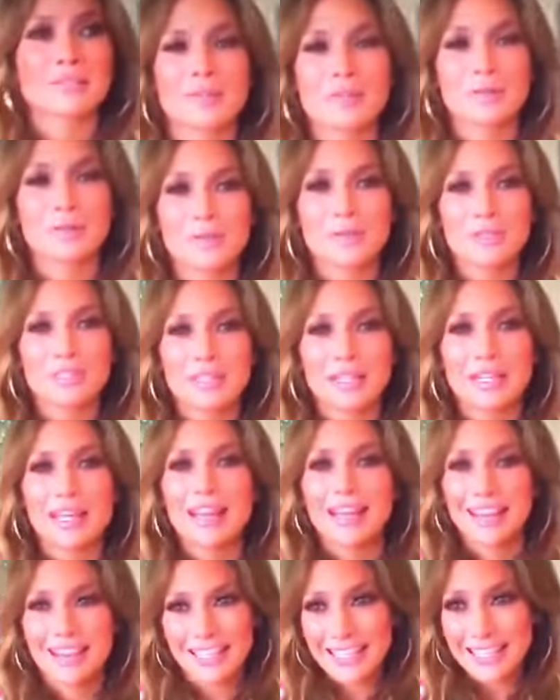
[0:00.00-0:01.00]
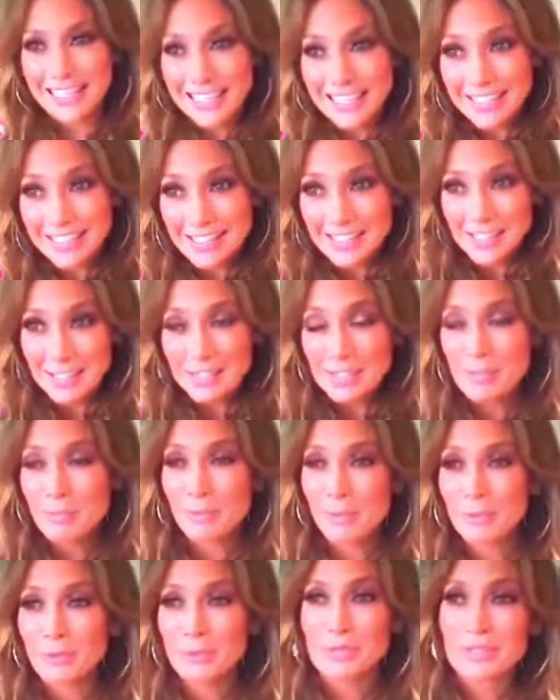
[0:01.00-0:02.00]
So it wasn't the easiest
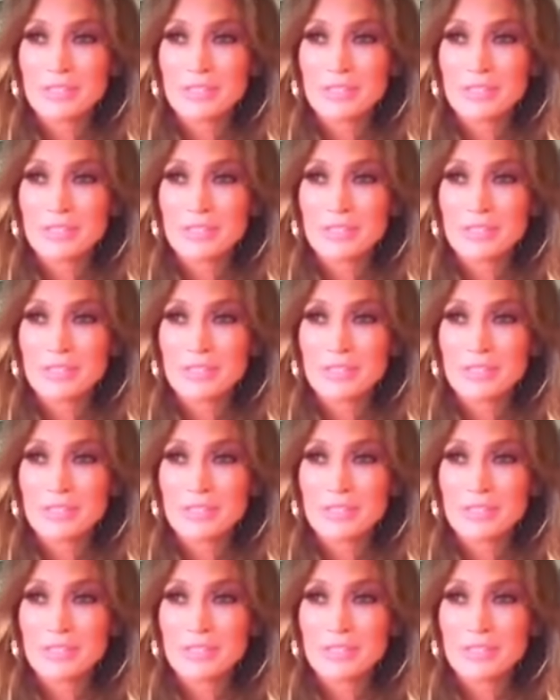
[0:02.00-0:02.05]
boot